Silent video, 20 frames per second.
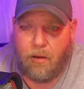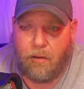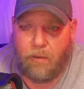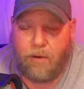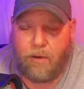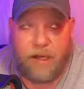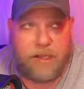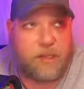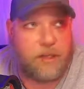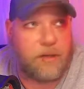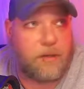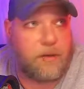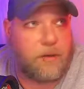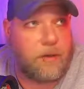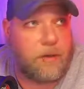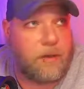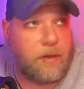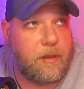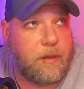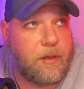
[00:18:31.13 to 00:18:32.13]

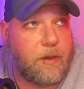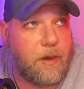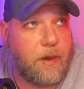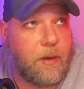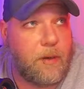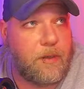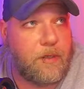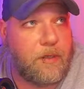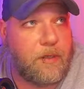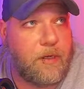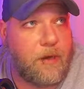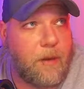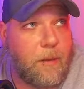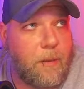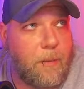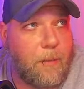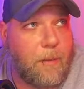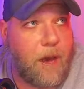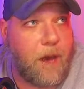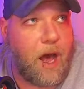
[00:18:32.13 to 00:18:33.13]
Reginald, who was
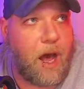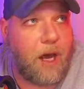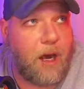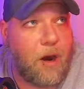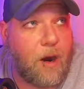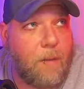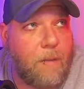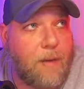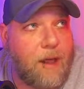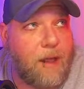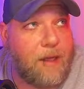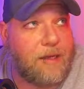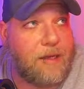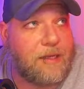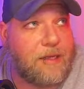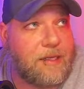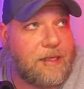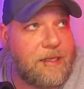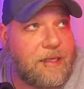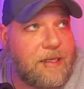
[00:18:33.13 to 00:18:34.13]

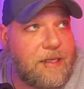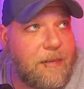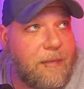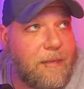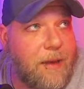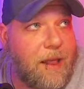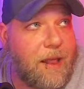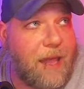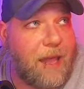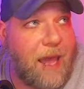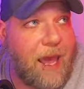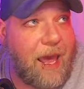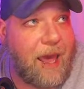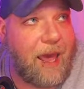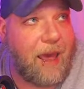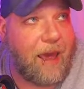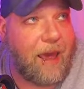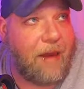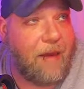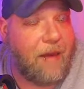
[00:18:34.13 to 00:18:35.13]
Carmella's
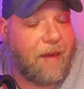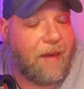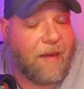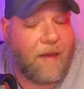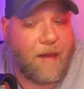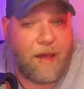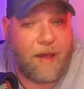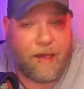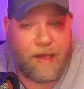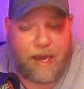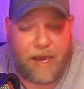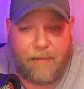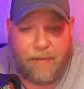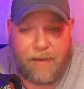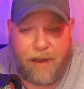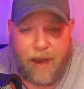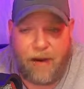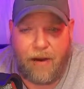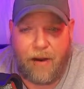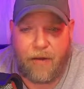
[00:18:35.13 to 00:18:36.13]
sommelier, came
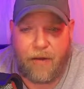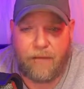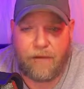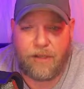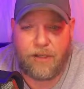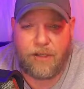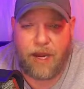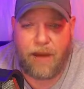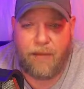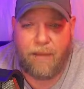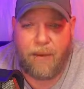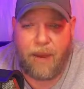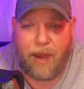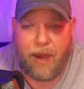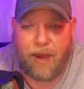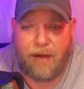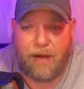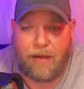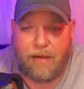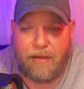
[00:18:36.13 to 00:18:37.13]
down to offer
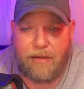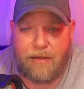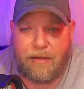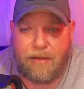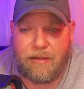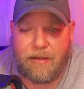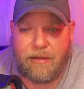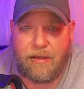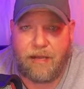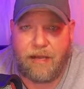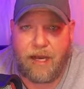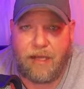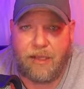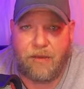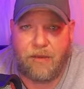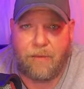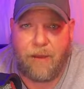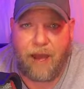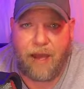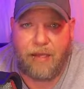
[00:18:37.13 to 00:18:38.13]
champagne to
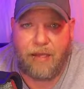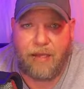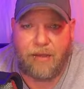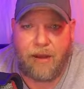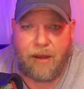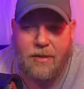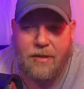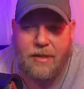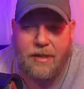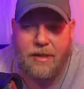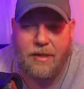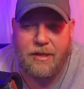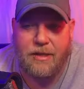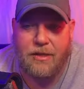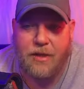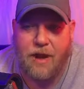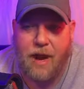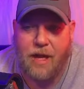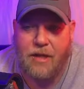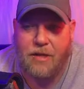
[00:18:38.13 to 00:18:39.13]
Sasha Banks, causing a
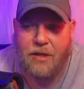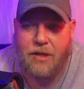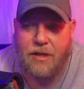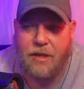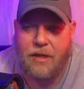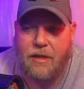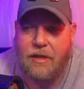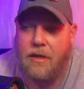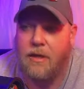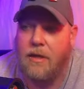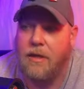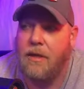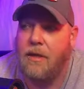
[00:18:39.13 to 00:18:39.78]
distraction,